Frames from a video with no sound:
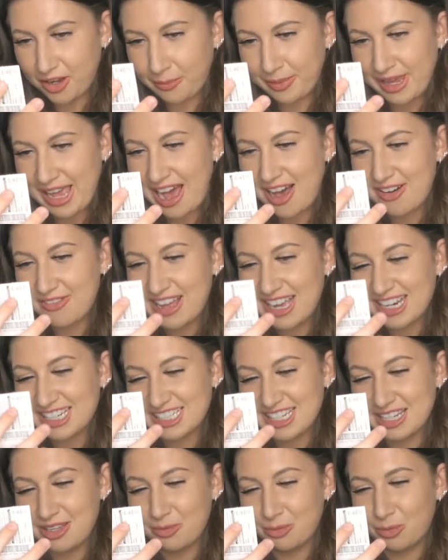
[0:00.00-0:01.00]
we have
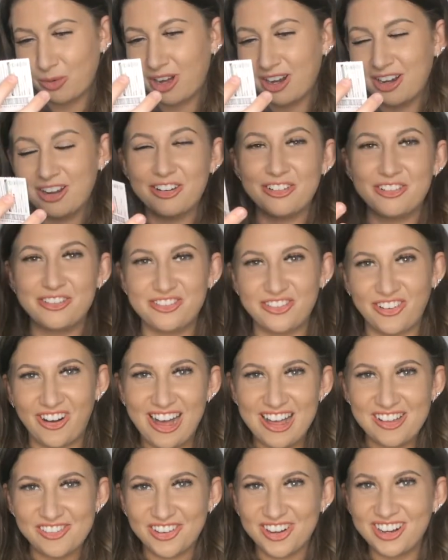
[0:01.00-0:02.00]
actually won a
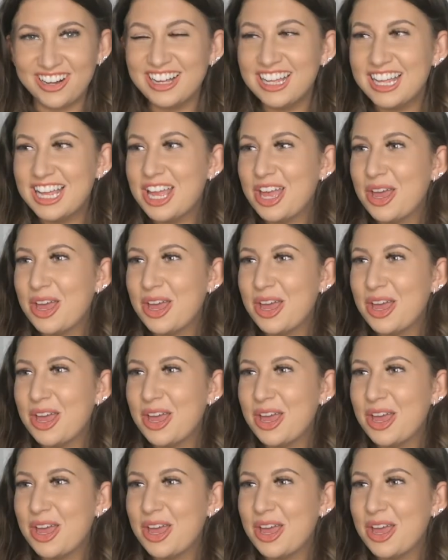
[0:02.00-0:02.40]
fiver